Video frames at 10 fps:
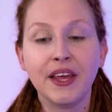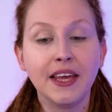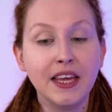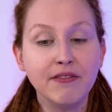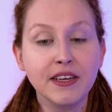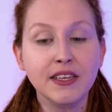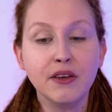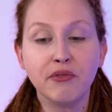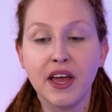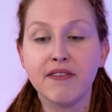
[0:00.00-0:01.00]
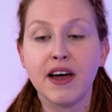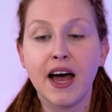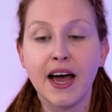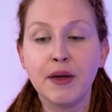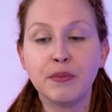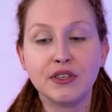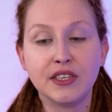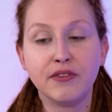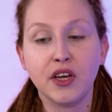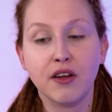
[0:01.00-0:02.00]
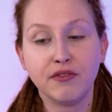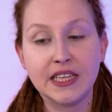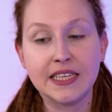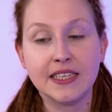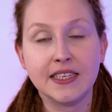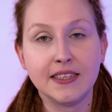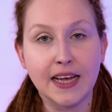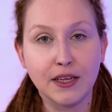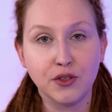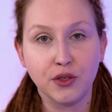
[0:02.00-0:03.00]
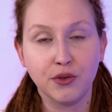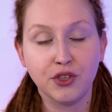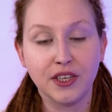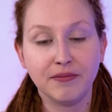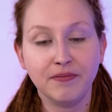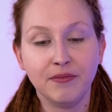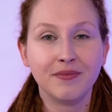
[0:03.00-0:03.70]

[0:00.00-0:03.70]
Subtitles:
even if we have a high perceived confidence in the design solution.